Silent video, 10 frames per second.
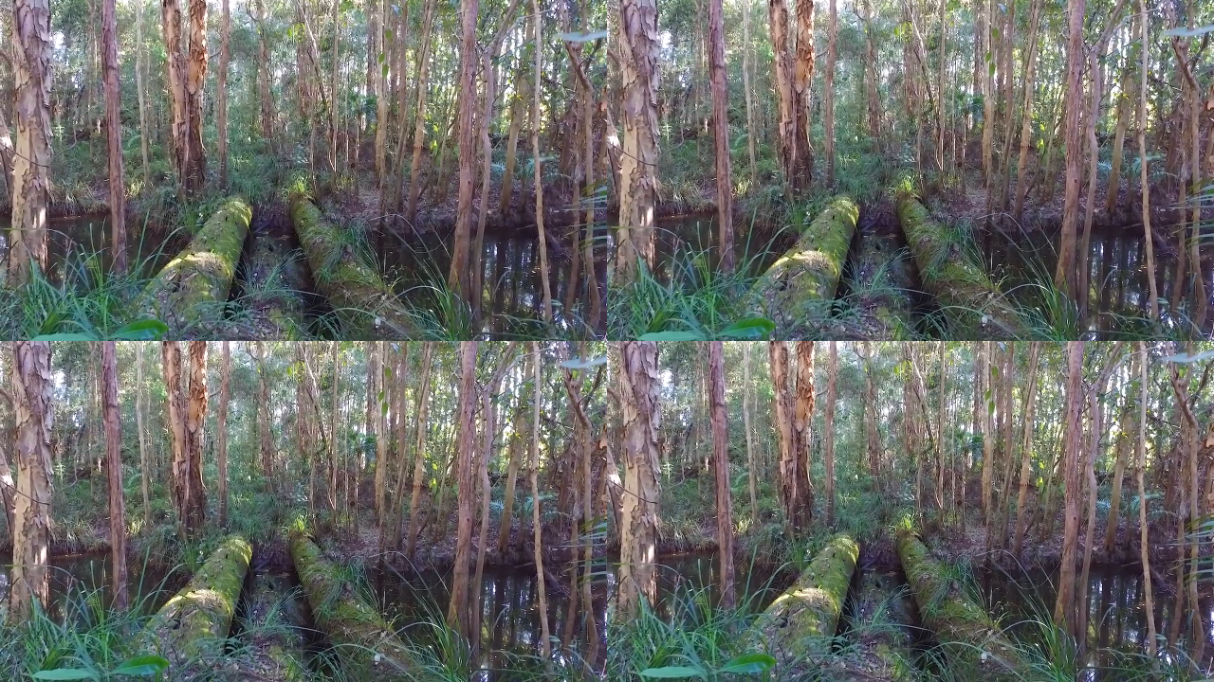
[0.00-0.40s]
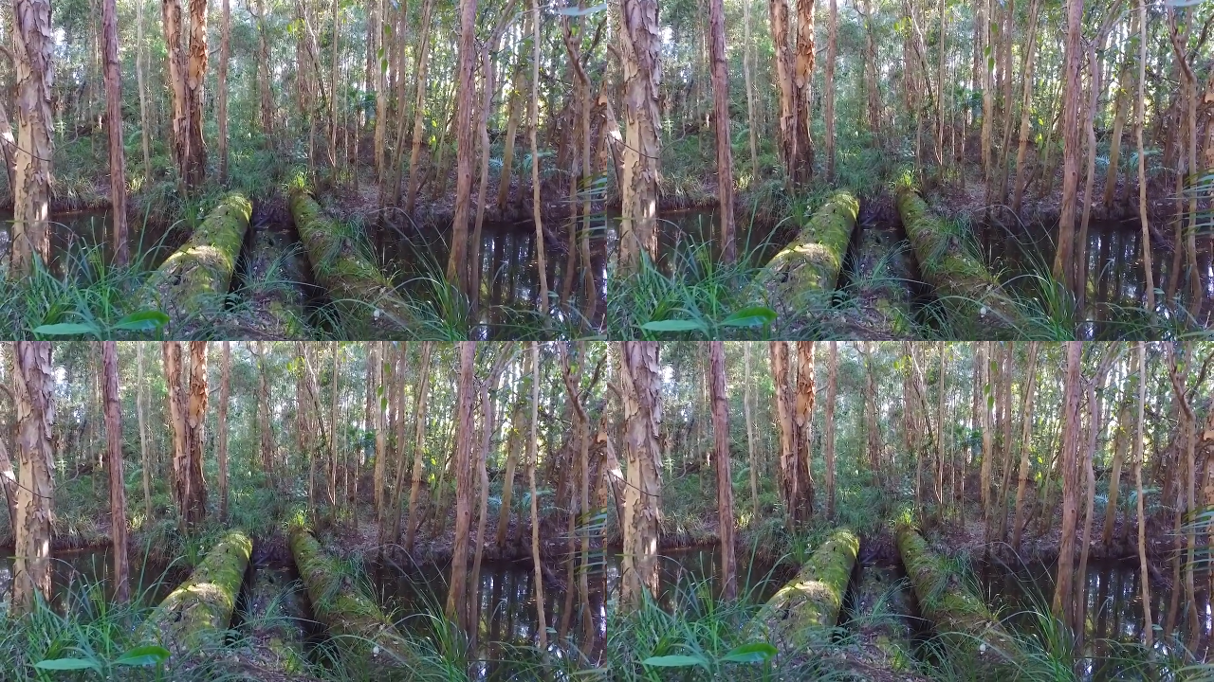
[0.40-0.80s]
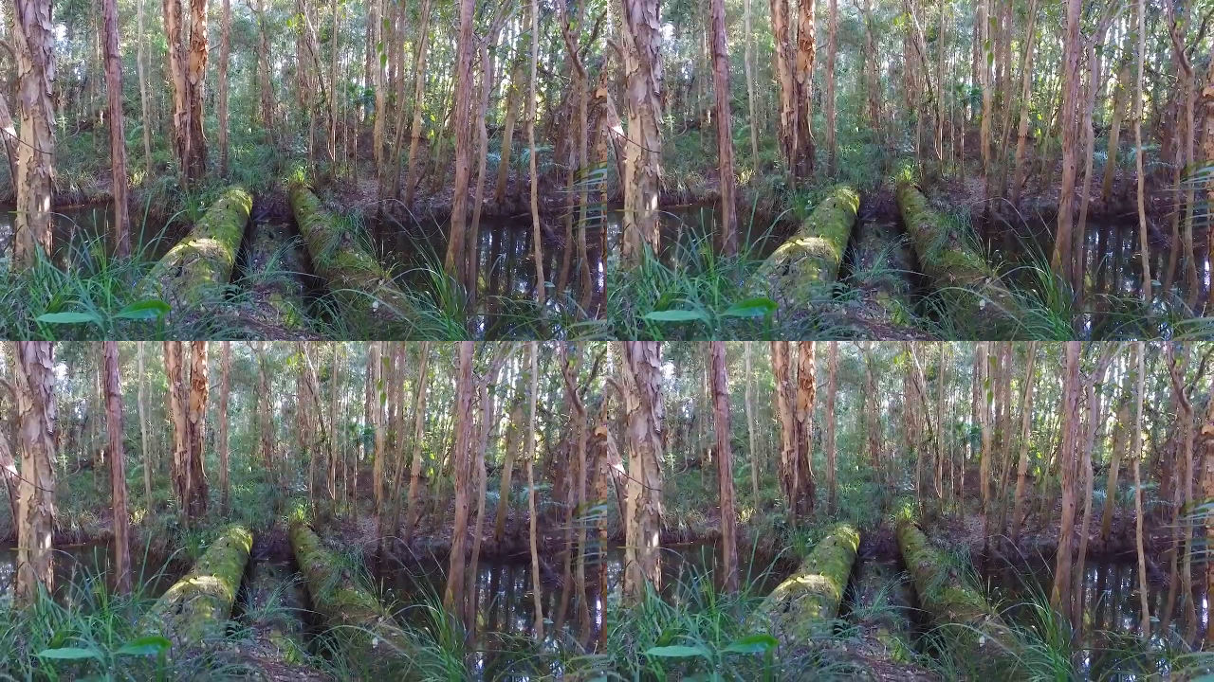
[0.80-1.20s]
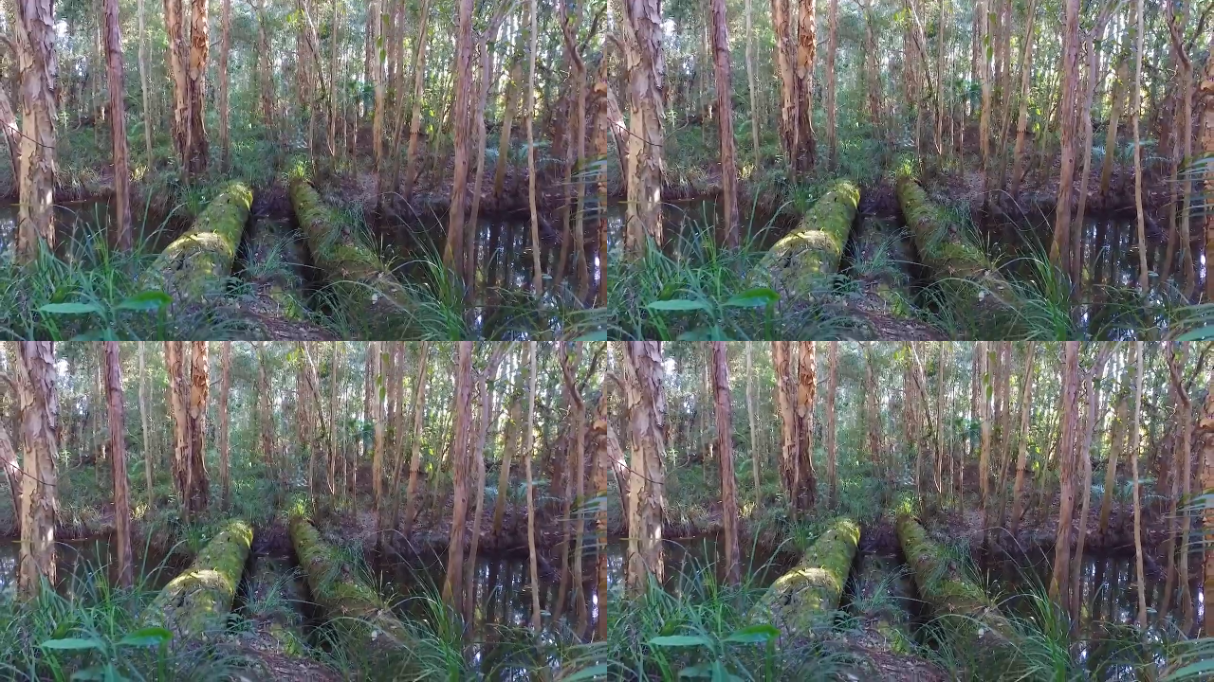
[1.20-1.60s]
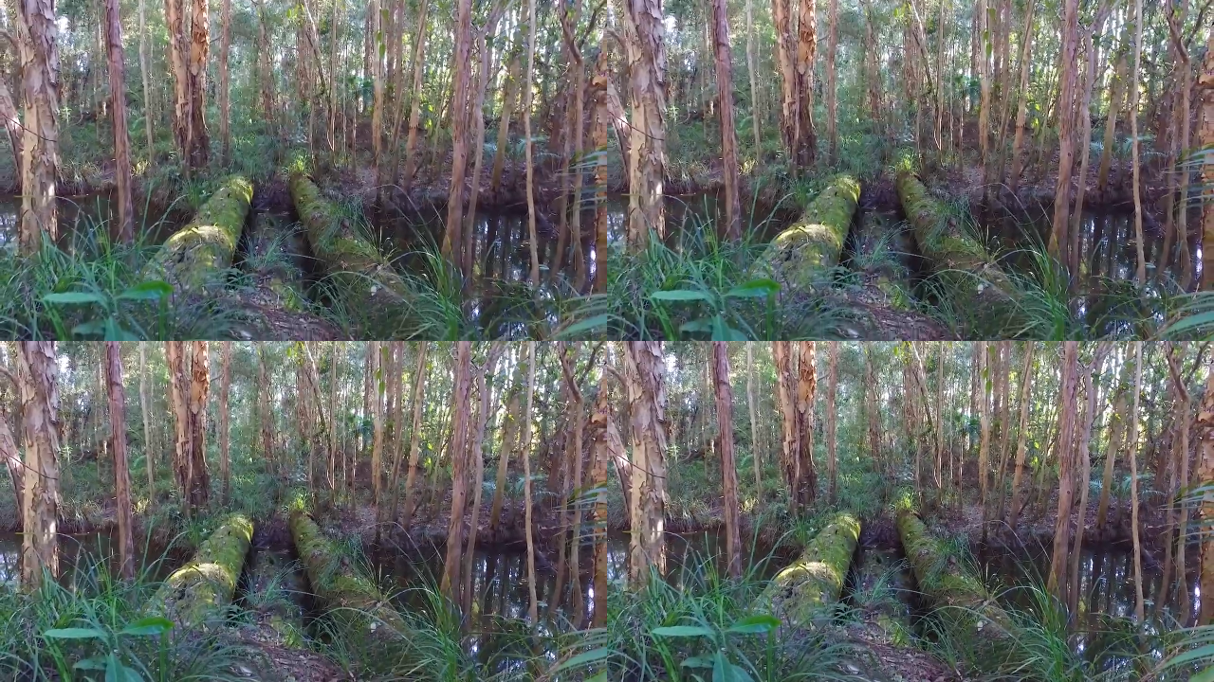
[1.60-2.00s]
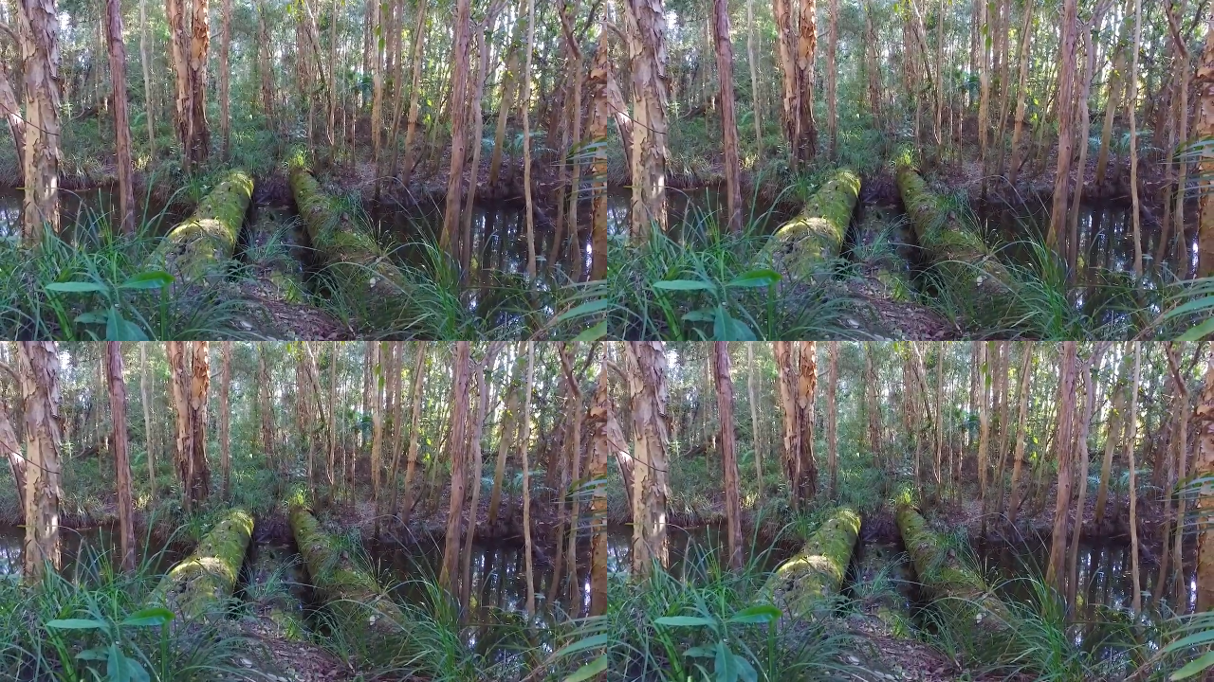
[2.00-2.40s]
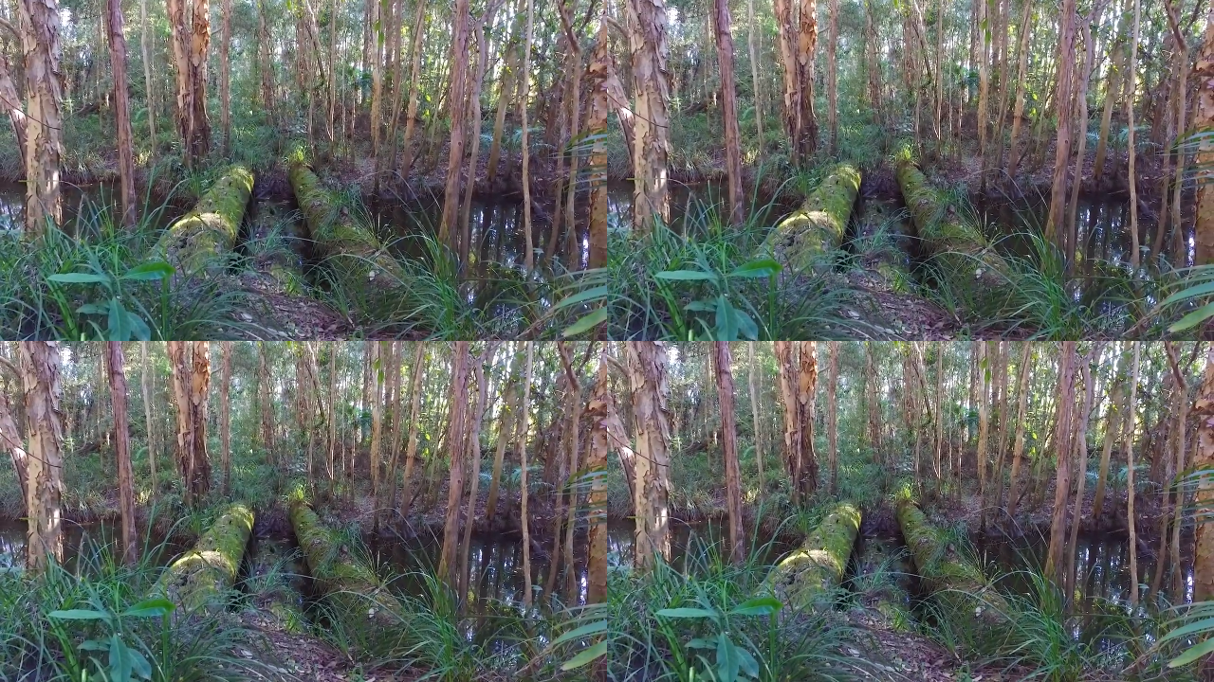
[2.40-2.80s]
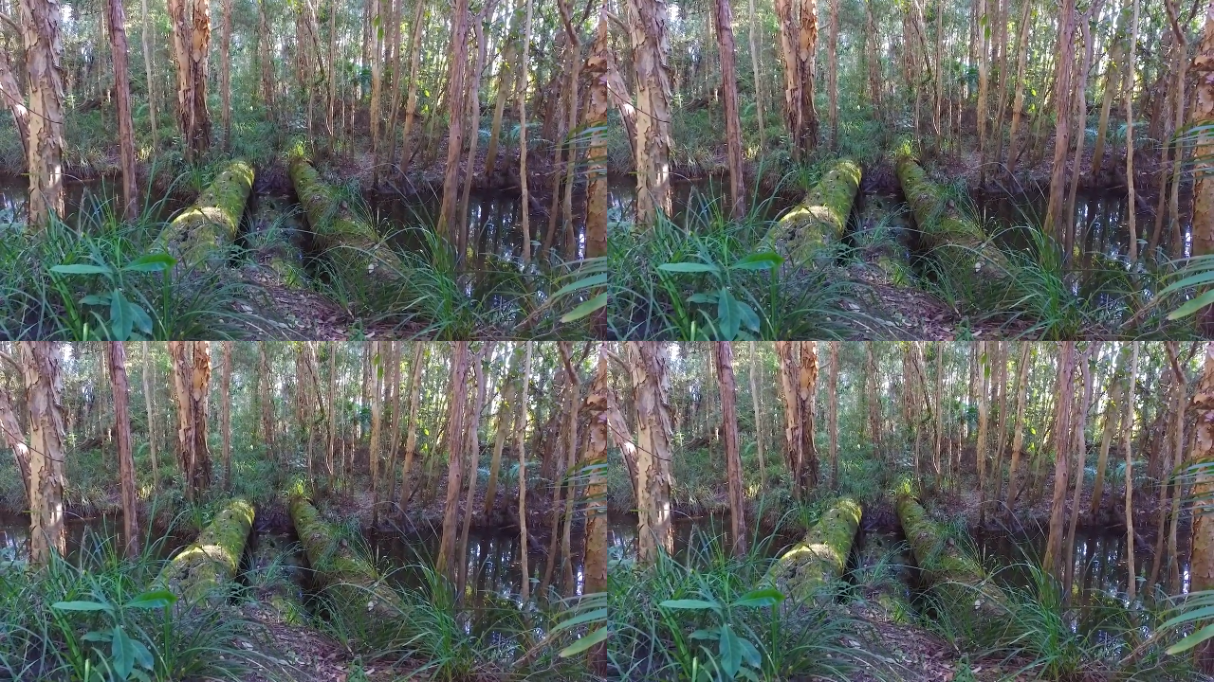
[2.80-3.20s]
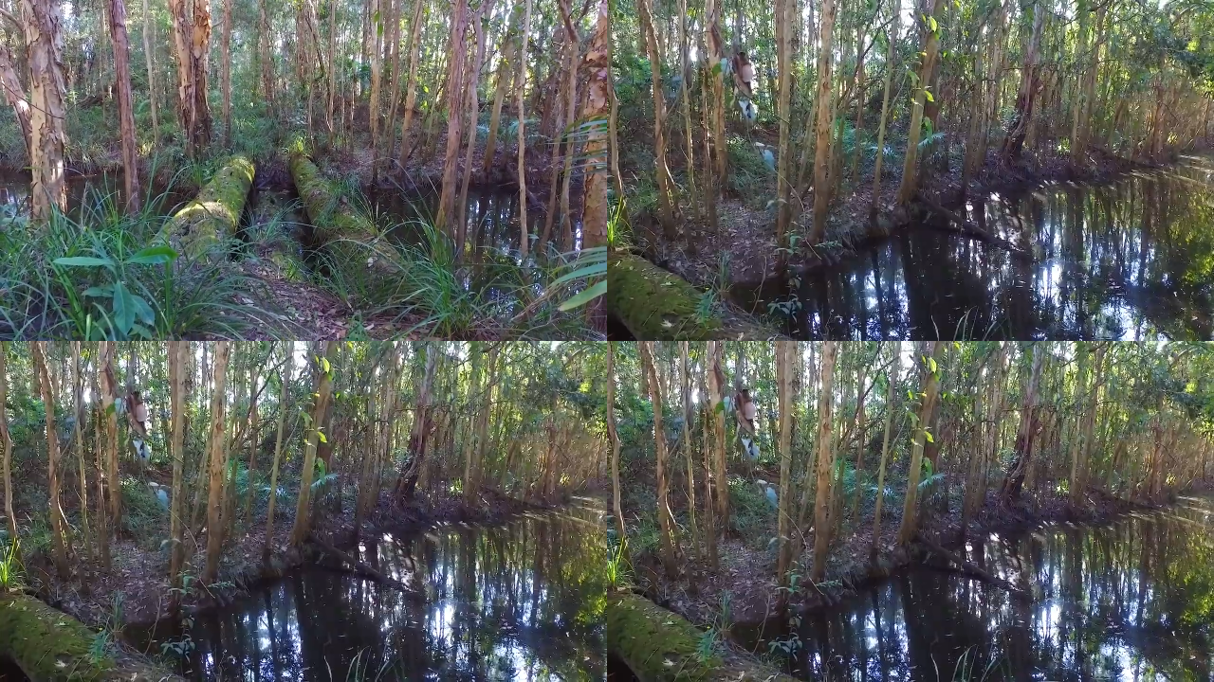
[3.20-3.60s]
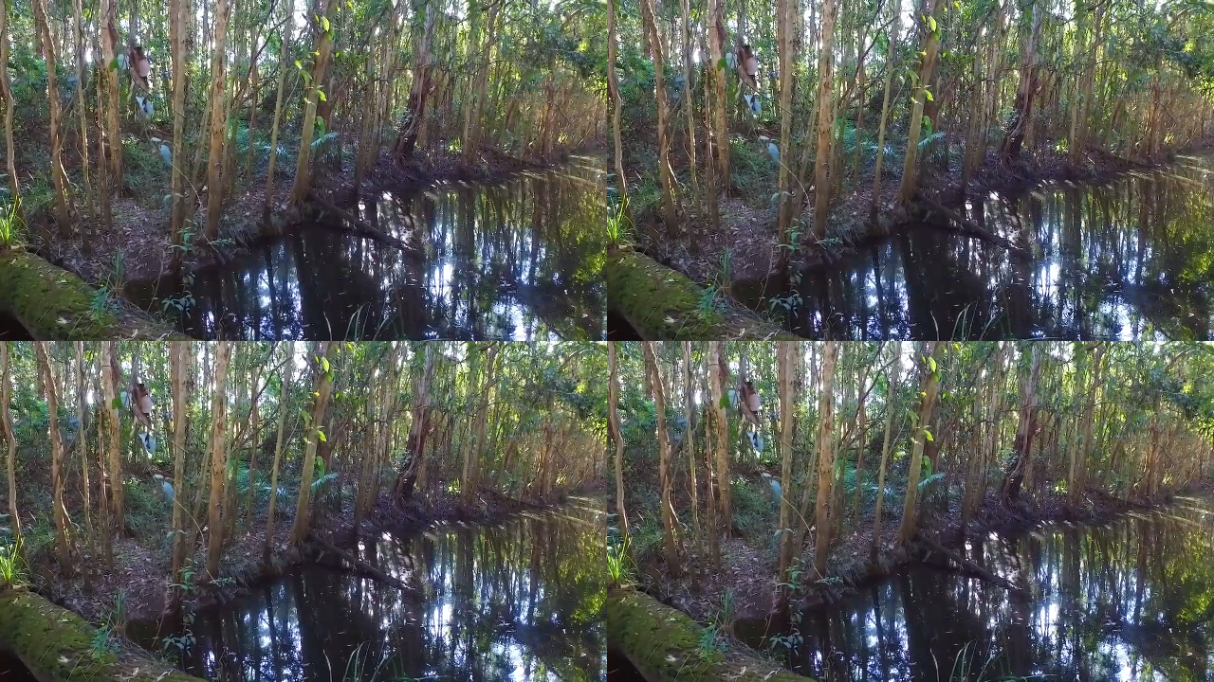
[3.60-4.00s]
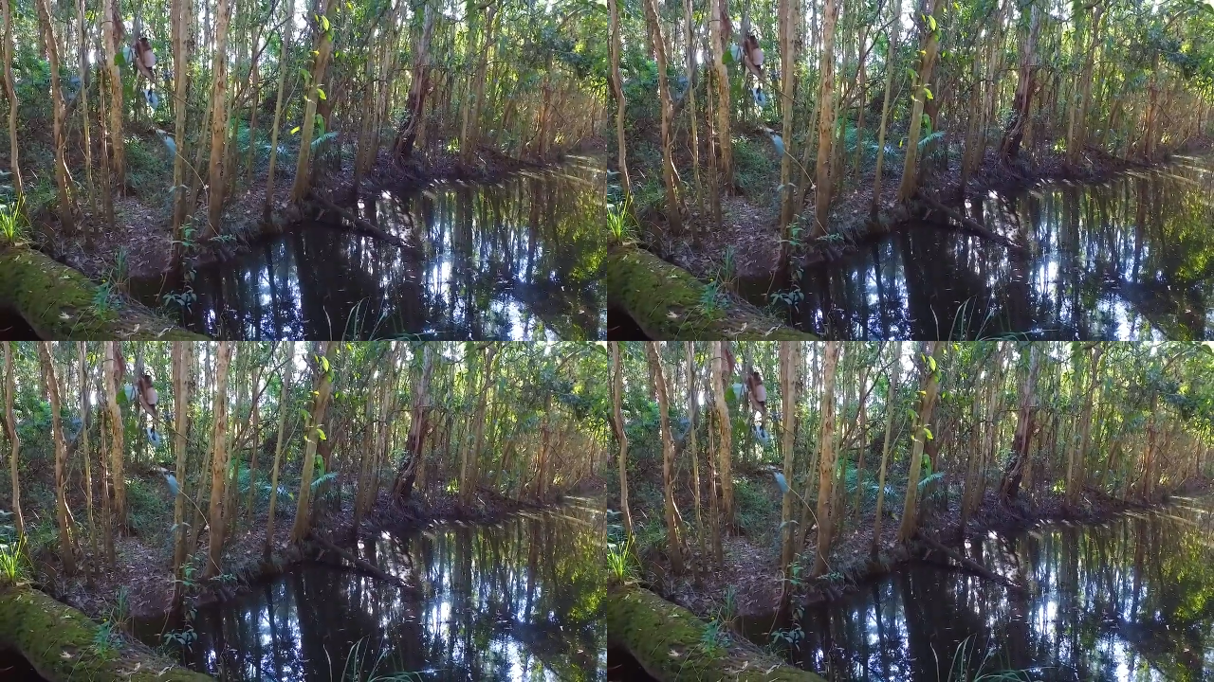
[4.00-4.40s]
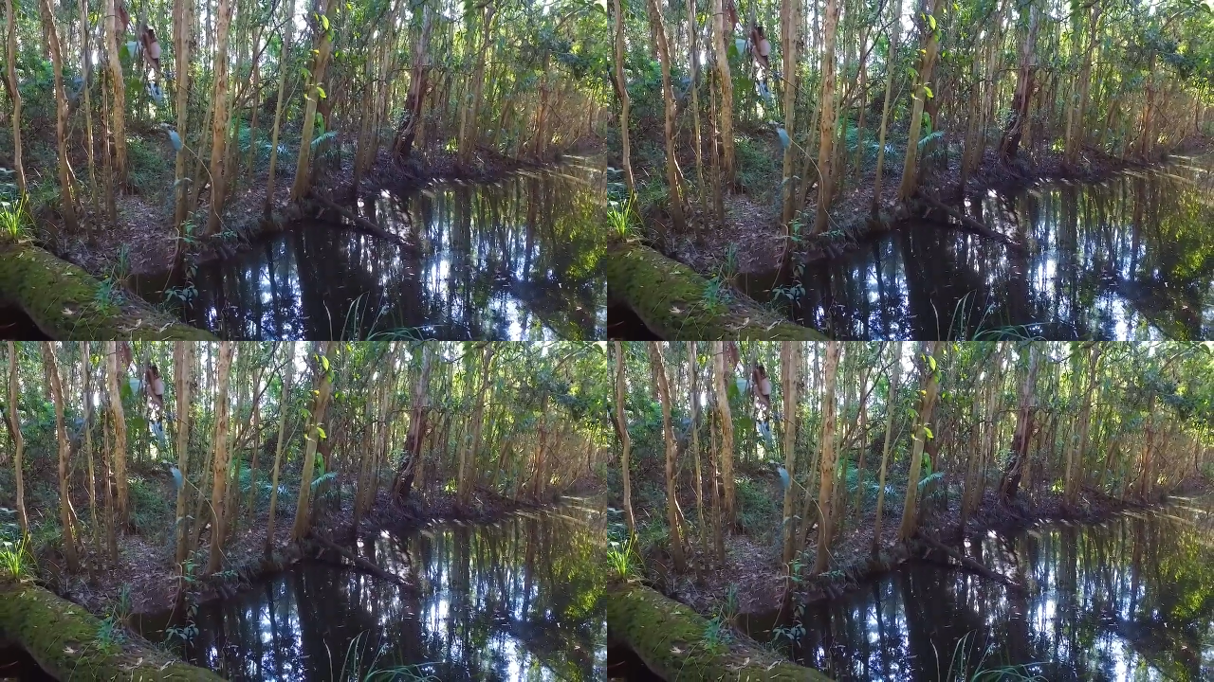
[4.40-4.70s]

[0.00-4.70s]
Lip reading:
[unreadable: no face in view]